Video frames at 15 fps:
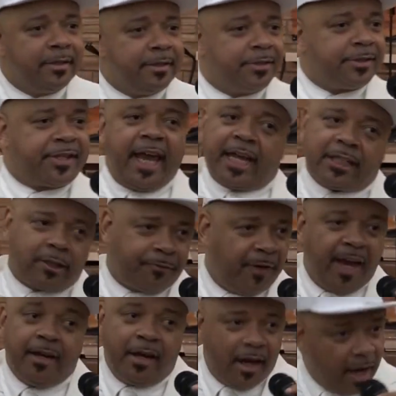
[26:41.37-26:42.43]
six
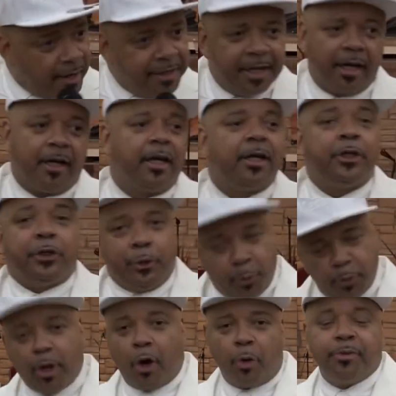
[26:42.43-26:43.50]
feet under,
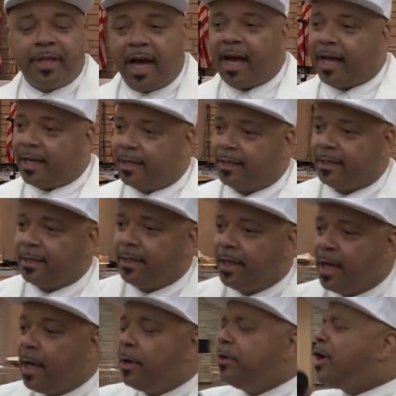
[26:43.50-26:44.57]
you gonna die.
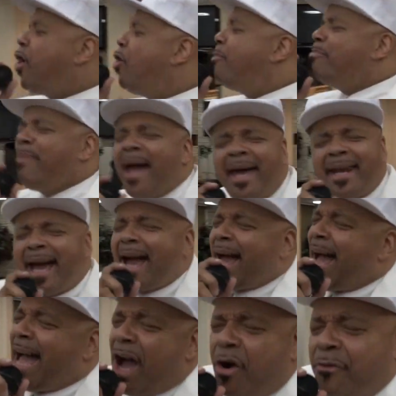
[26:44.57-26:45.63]
No matter
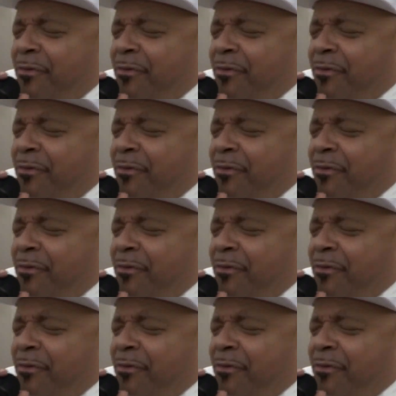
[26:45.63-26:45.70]
how